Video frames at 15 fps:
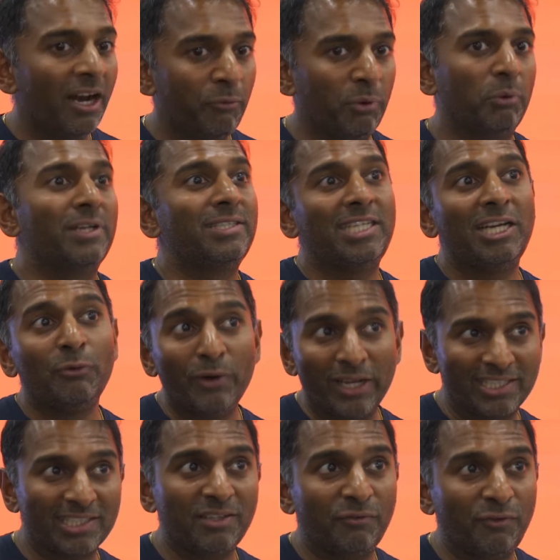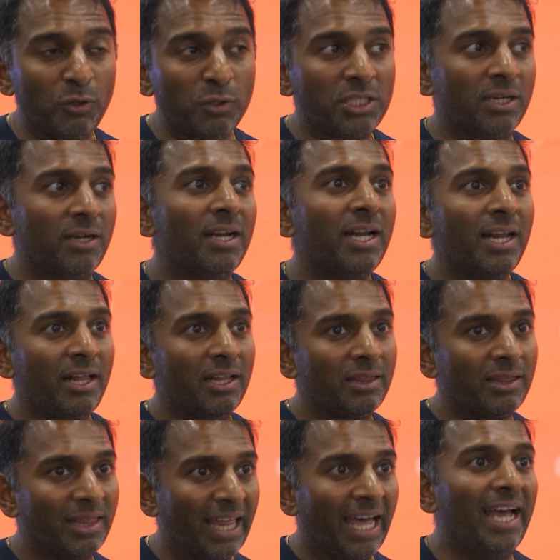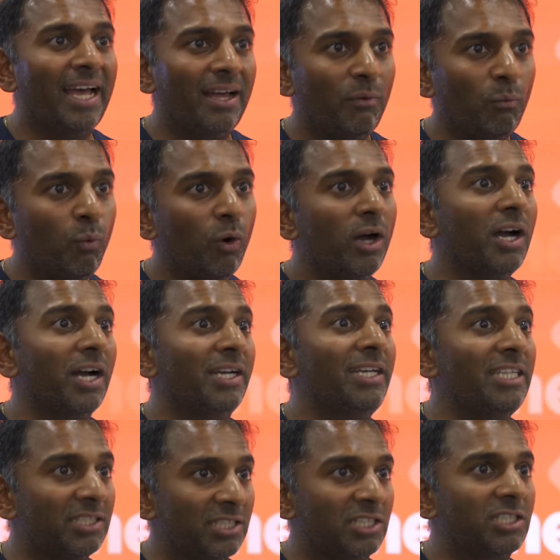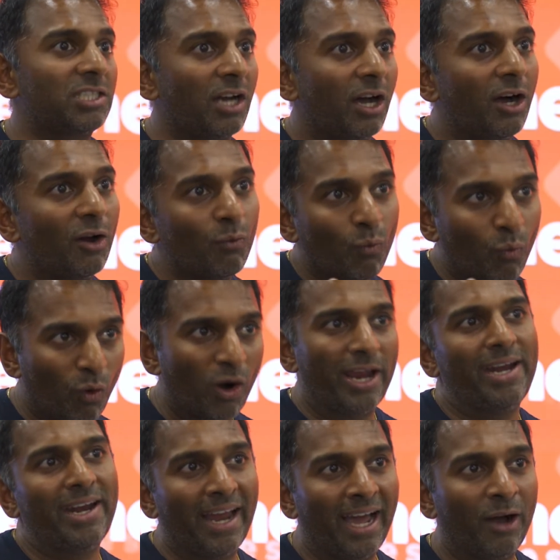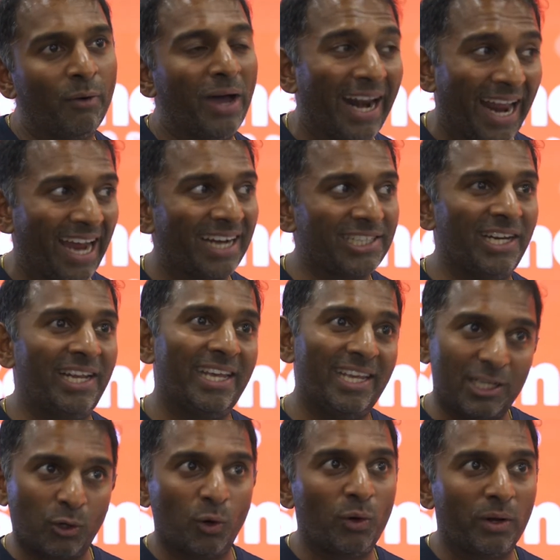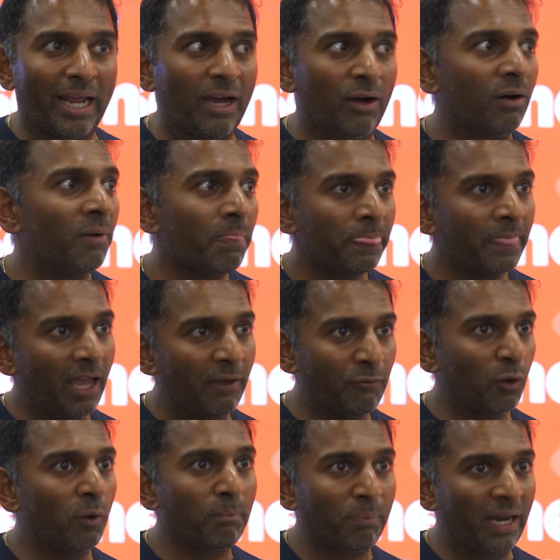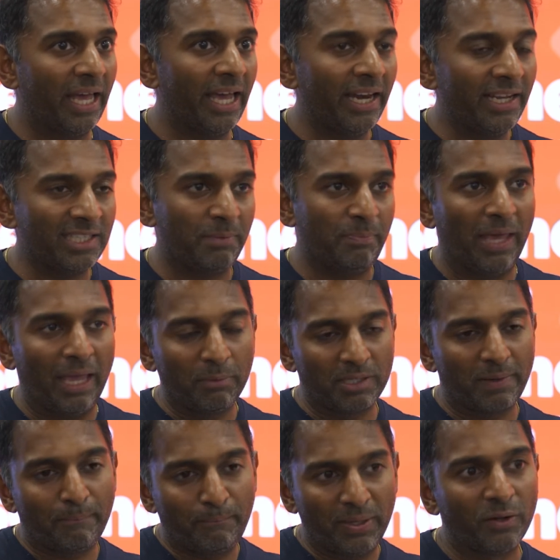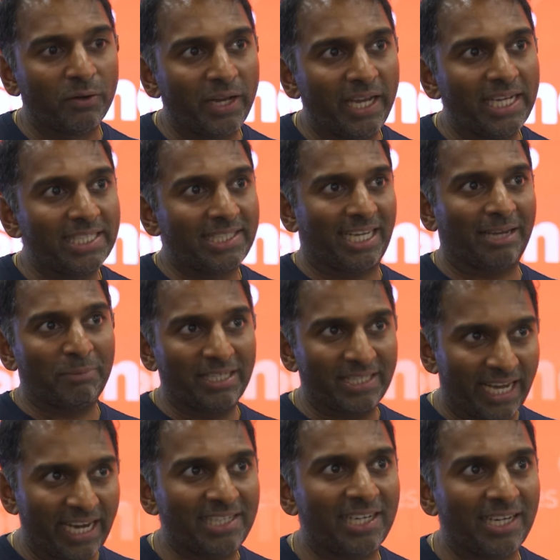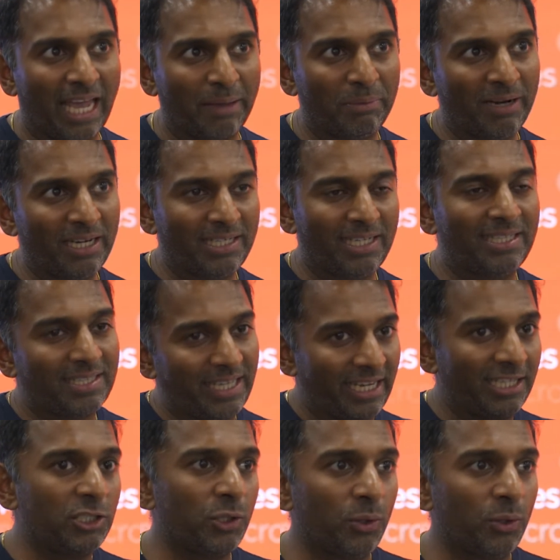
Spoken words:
we want to de-risk the future. That work needs to start right now. And actually, he called out, if your plan is to be able to build in segmentation capabilities into